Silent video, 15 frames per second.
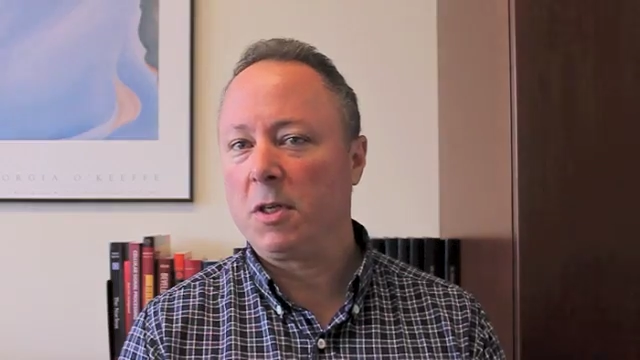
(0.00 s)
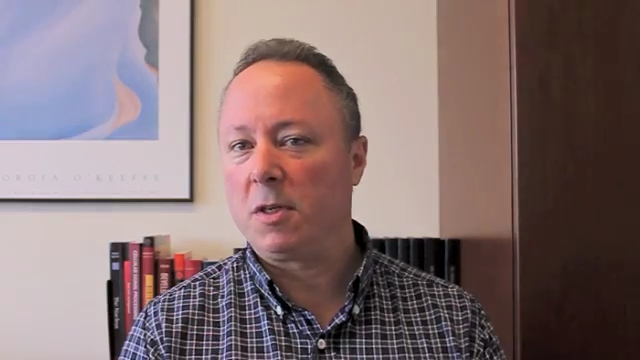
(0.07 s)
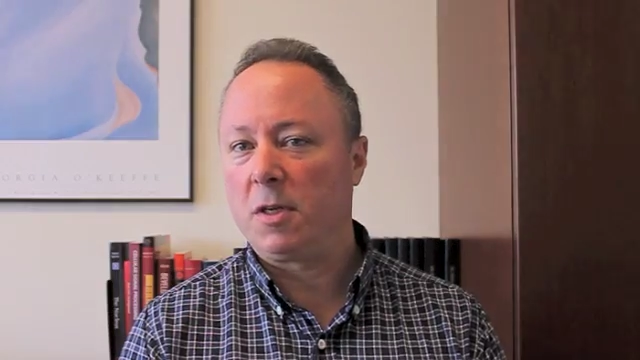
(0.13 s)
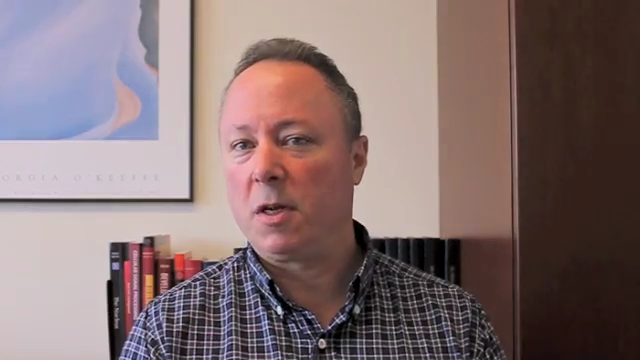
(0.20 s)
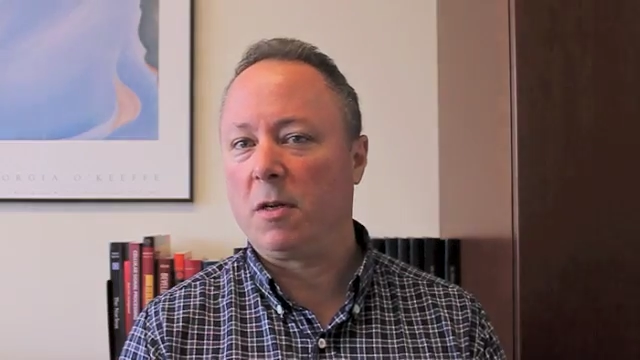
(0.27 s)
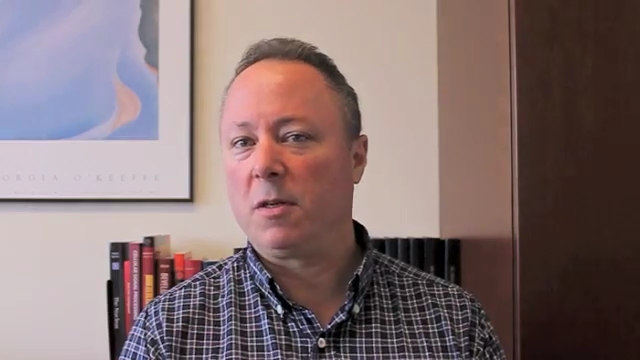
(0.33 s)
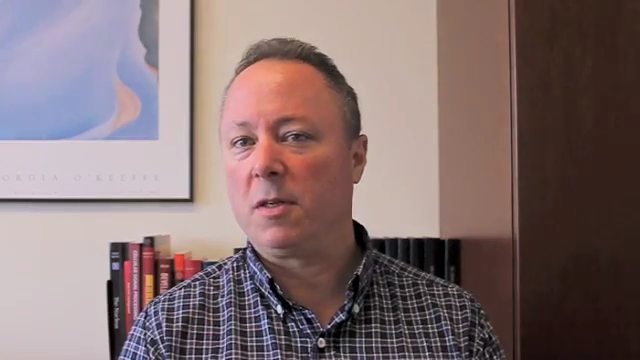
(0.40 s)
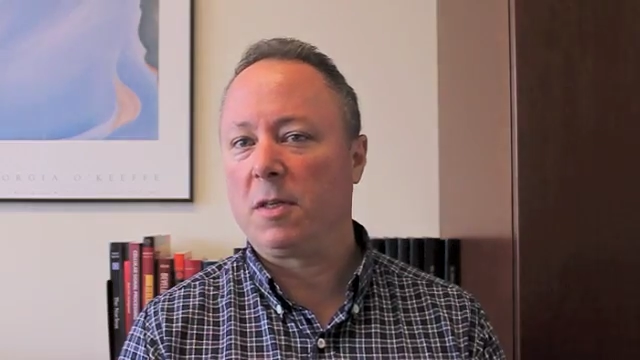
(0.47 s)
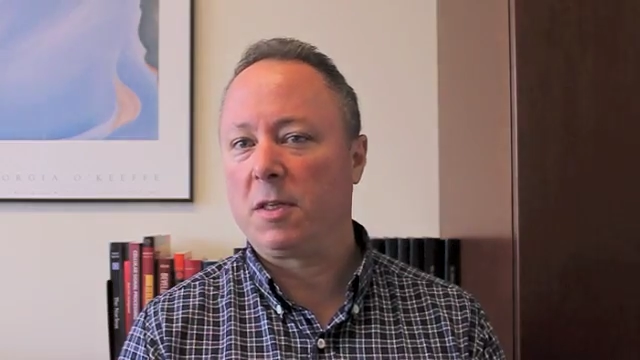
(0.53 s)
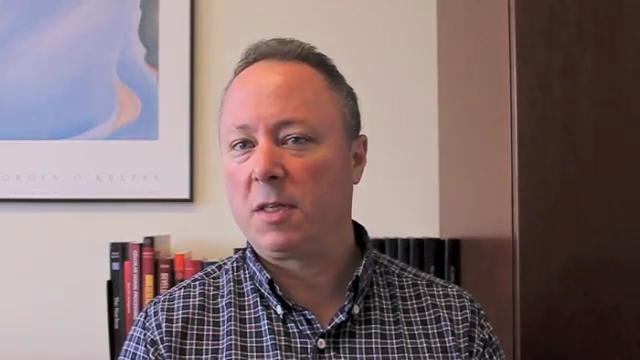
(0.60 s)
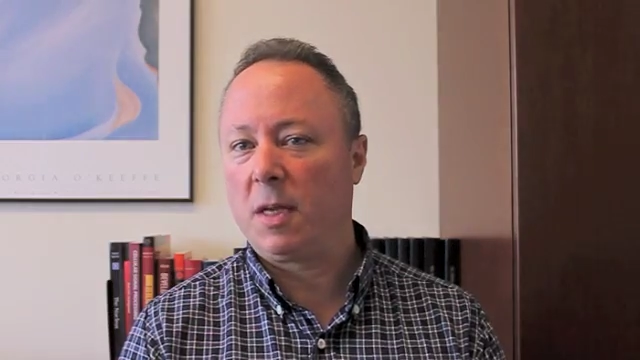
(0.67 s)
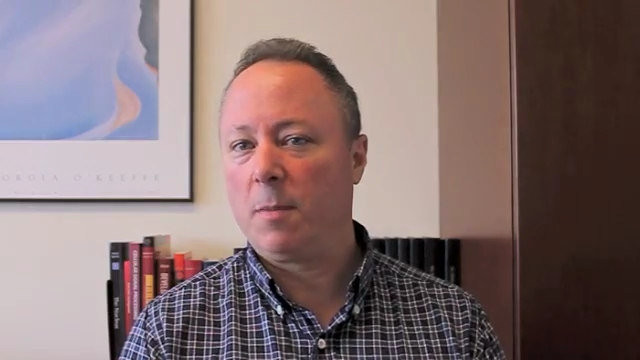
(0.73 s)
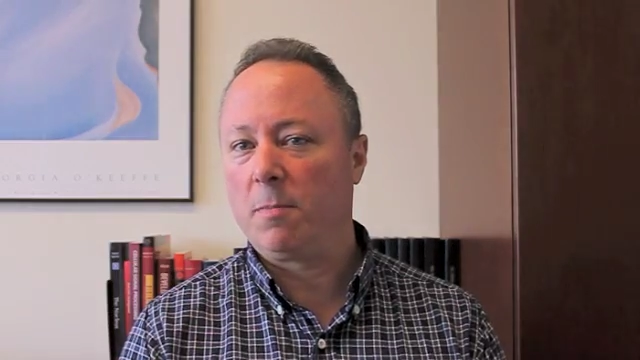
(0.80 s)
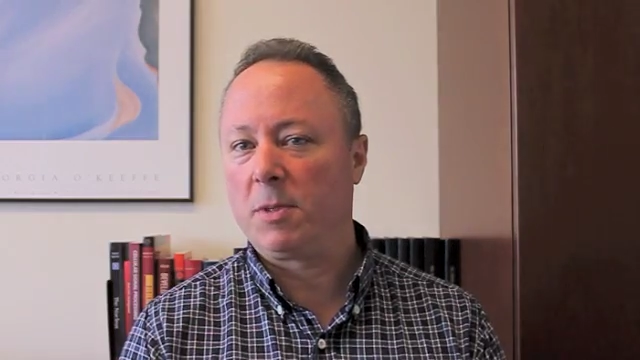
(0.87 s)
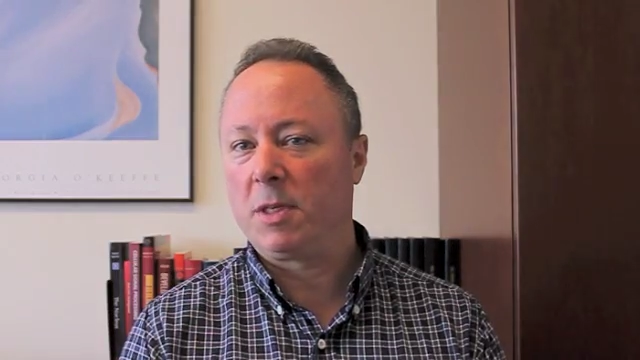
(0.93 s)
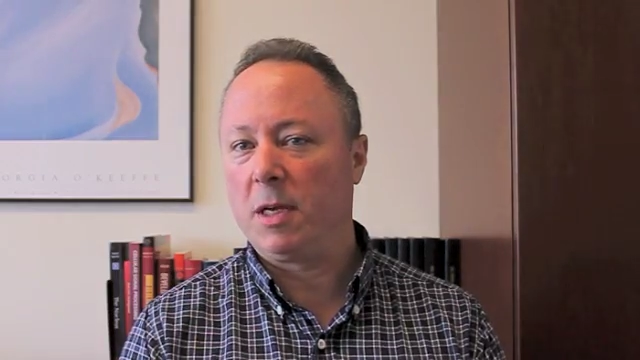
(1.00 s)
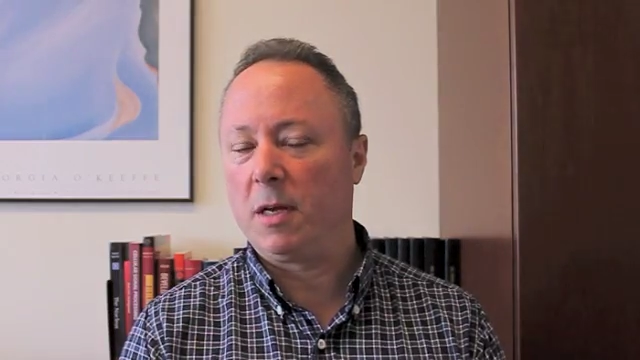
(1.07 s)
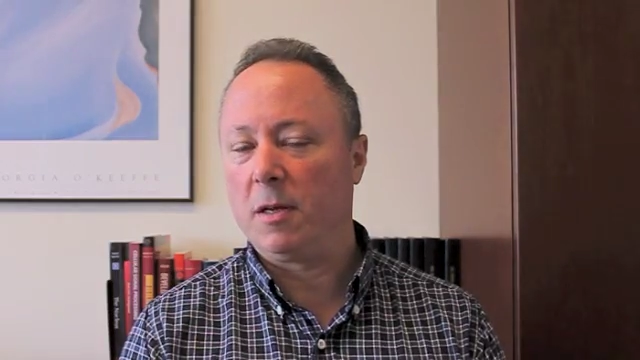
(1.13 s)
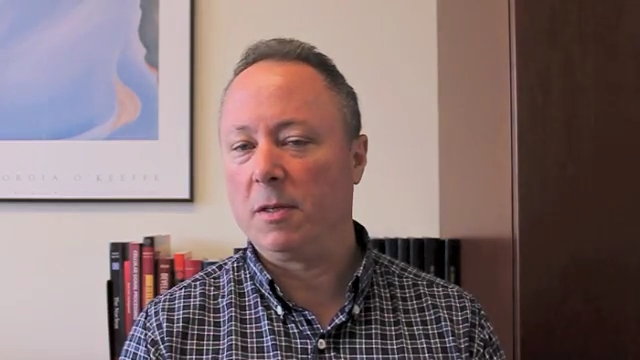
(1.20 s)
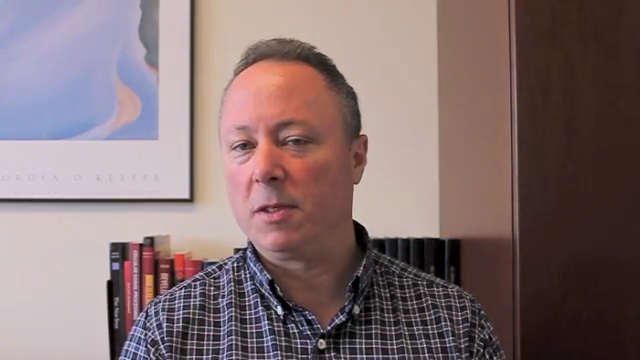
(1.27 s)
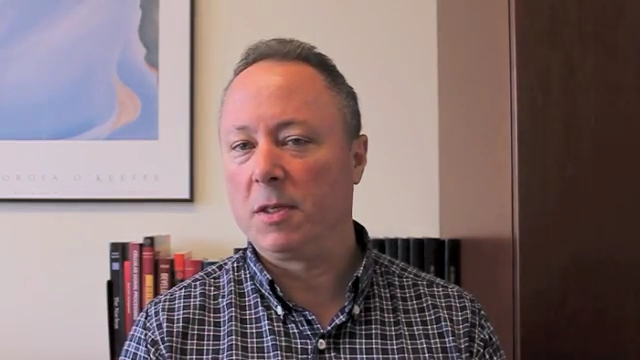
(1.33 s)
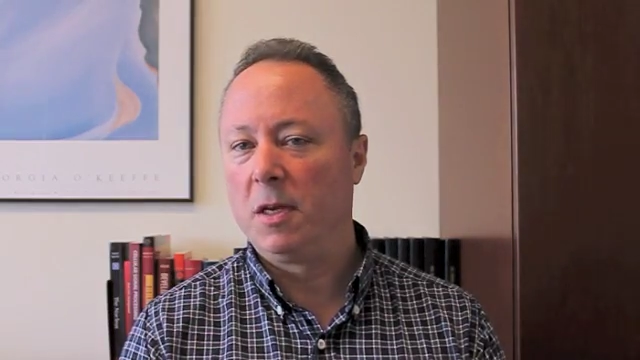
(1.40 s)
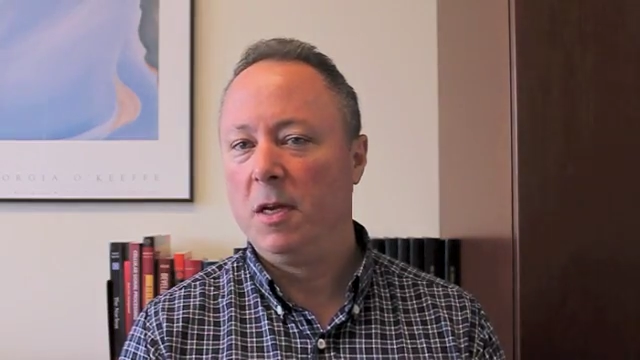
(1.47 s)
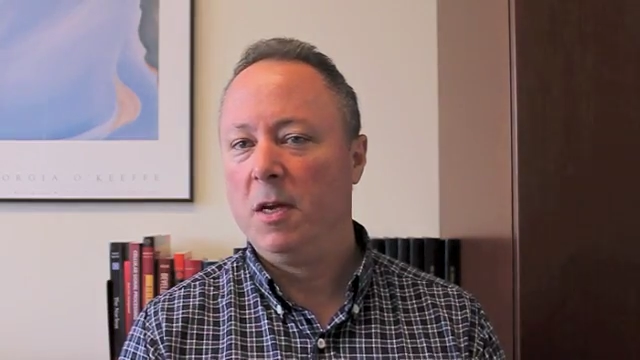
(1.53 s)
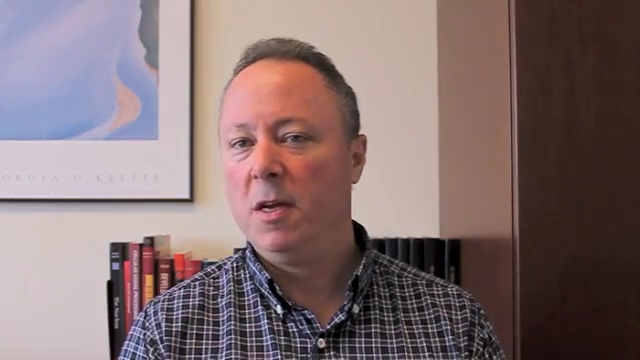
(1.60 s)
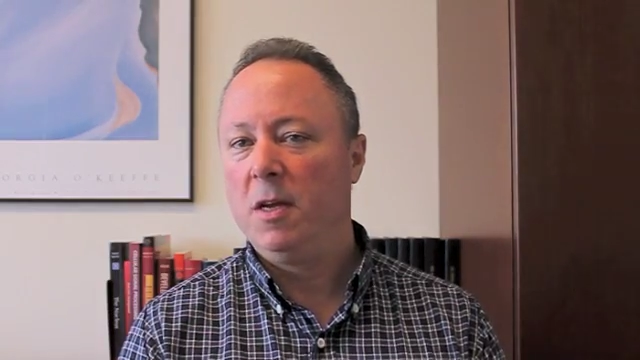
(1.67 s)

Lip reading: adult stem cells